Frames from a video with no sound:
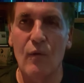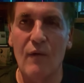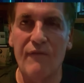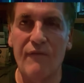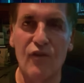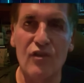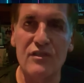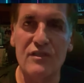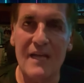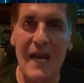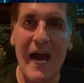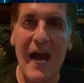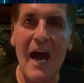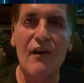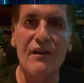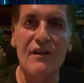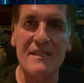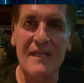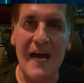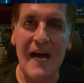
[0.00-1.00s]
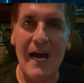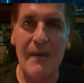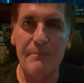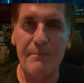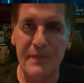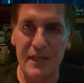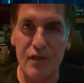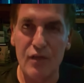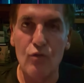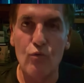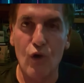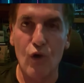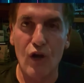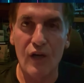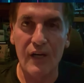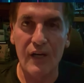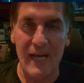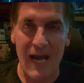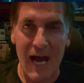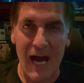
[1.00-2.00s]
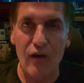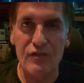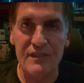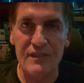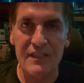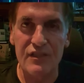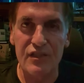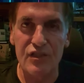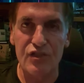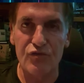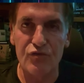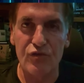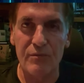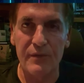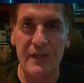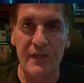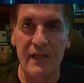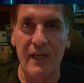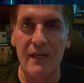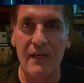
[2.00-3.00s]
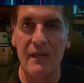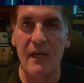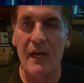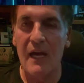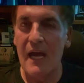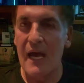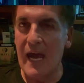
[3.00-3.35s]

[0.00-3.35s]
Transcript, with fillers: First, how does I P work and how is it distributed?